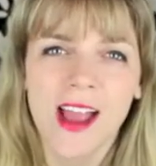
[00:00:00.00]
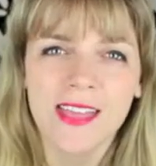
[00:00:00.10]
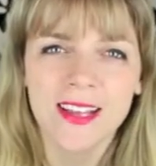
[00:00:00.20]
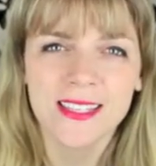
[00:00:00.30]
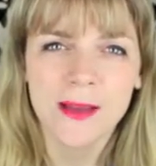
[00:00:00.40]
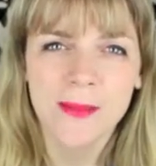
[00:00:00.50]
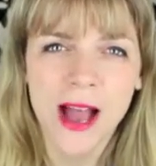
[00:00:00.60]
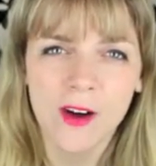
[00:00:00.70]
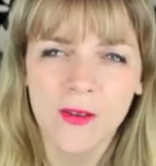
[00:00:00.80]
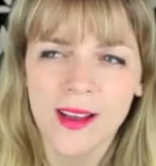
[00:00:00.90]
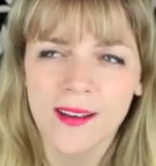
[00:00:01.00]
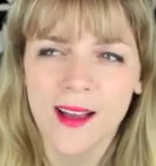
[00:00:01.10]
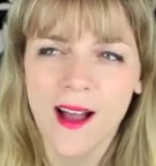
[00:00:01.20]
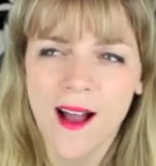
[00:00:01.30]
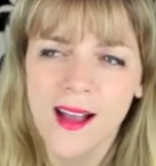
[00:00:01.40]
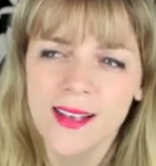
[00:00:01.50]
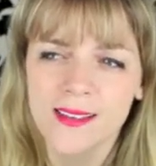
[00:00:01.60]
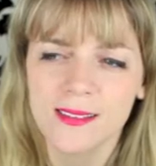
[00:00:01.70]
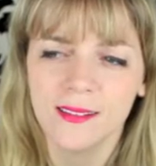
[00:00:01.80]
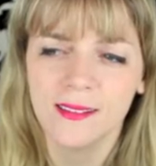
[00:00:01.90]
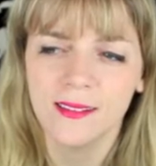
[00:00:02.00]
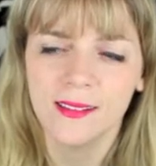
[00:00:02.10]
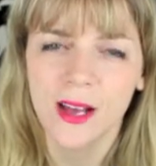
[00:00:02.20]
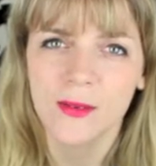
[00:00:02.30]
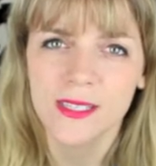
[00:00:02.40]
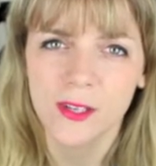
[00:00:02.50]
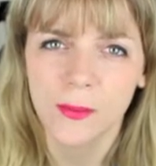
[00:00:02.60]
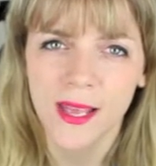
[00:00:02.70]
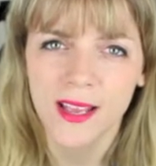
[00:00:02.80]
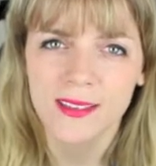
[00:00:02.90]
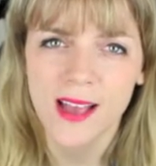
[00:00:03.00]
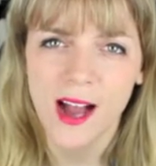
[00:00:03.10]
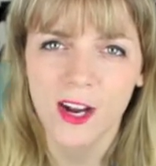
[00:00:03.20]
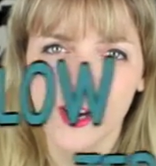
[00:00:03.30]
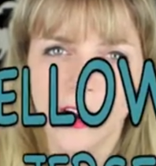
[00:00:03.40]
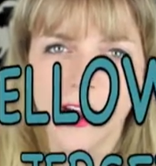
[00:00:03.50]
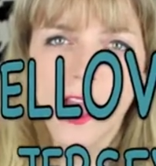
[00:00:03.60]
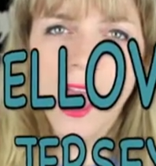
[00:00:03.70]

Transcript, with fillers: And then somehow in high school, I was still playing soccer,